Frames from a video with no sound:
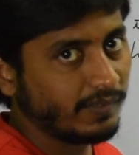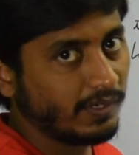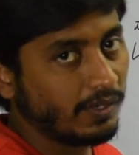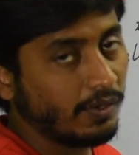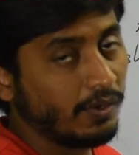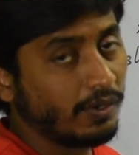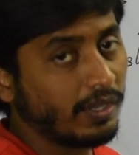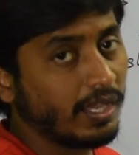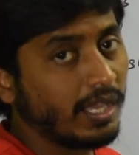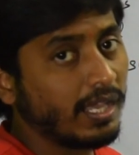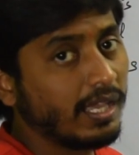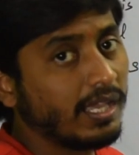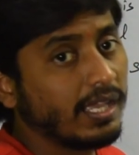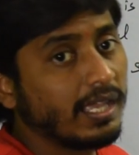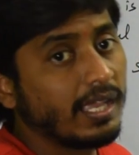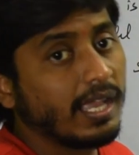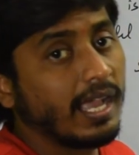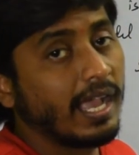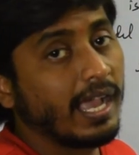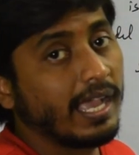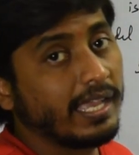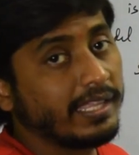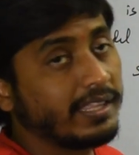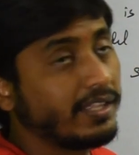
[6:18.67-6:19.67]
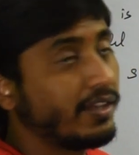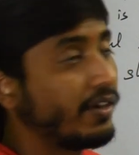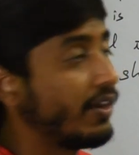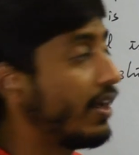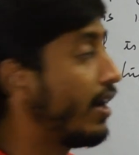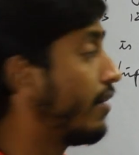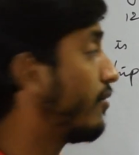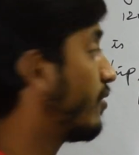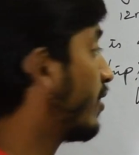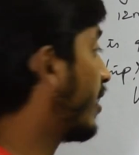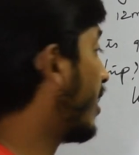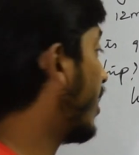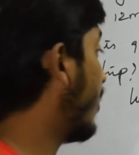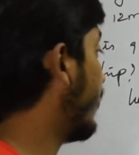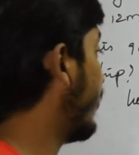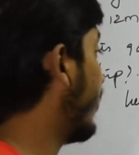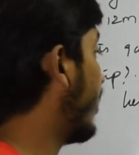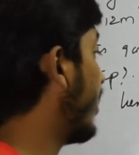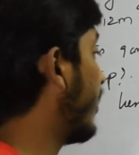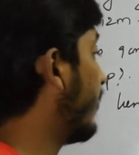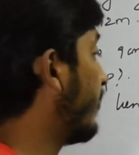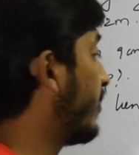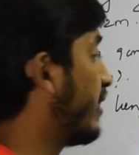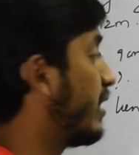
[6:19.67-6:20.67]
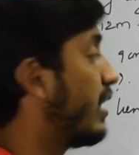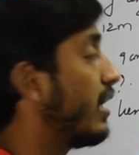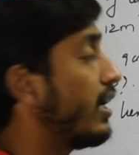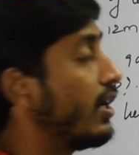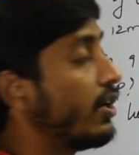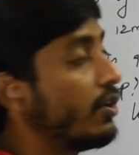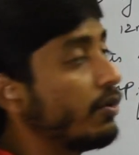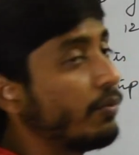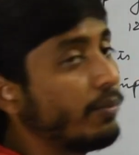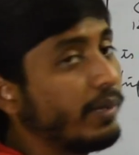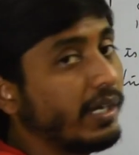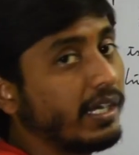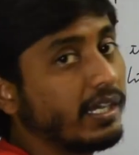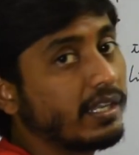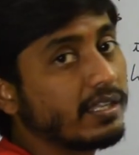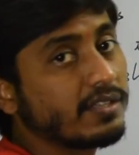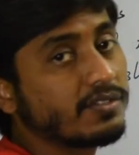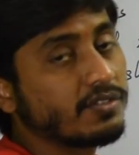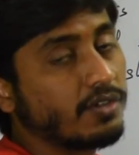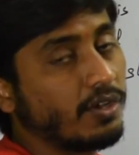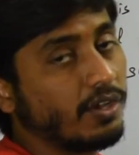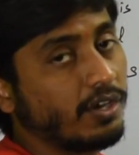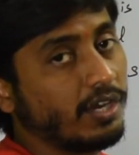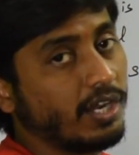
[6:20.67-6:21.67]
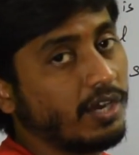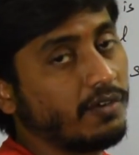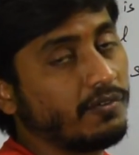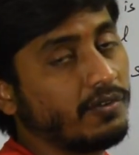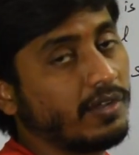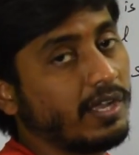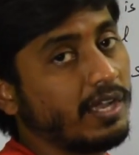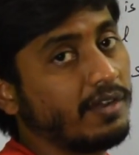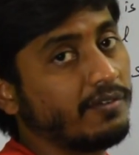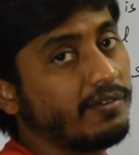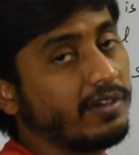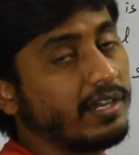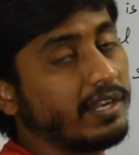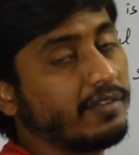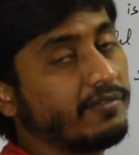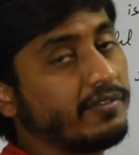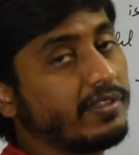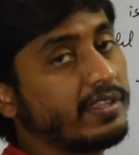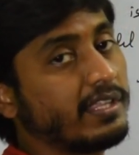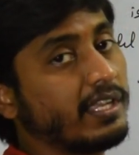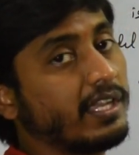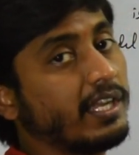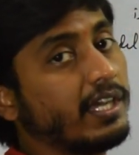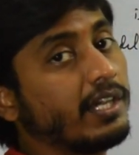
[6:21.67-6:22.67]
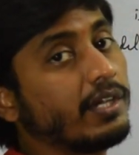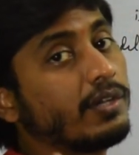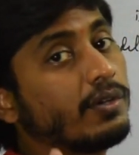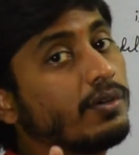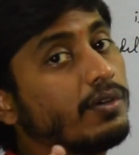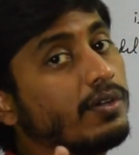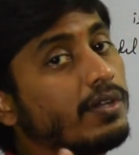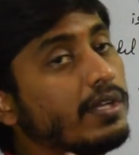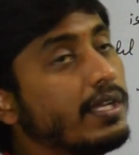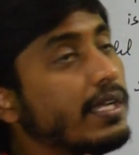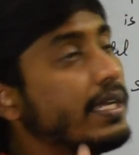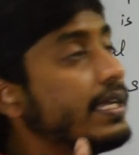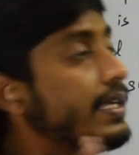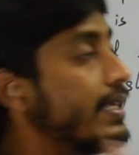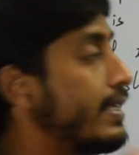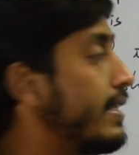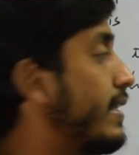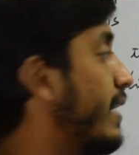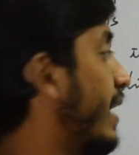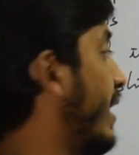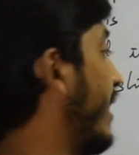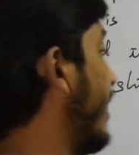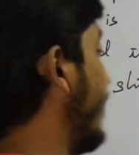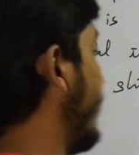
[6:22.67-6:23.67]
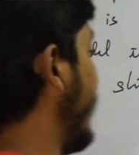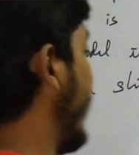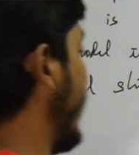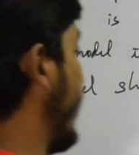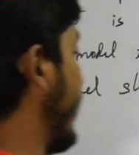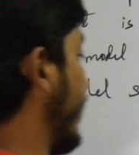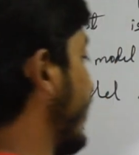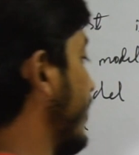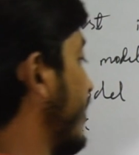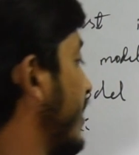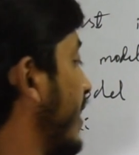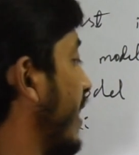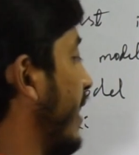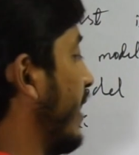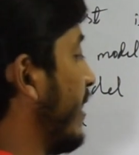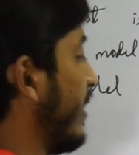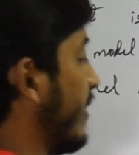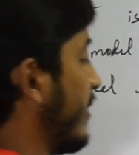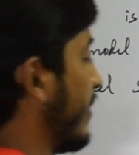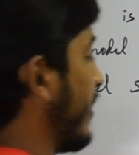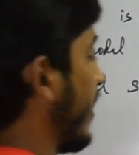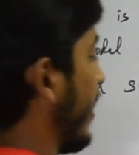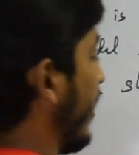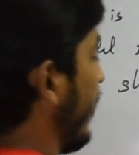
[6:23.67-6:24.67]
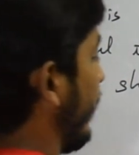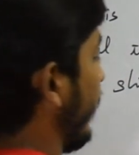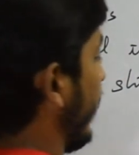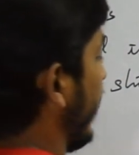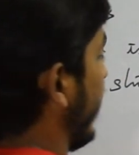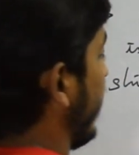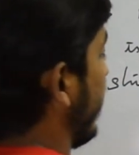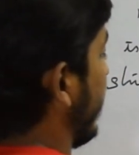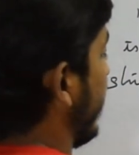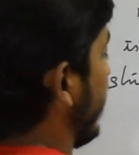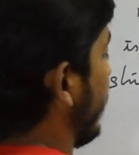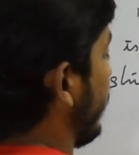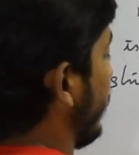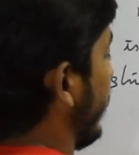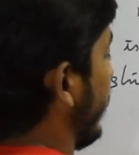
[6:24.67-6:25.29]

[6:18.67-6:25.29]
Okay, either you have to convert everything into meters or you have to convert everything into centimeters. Let us convert this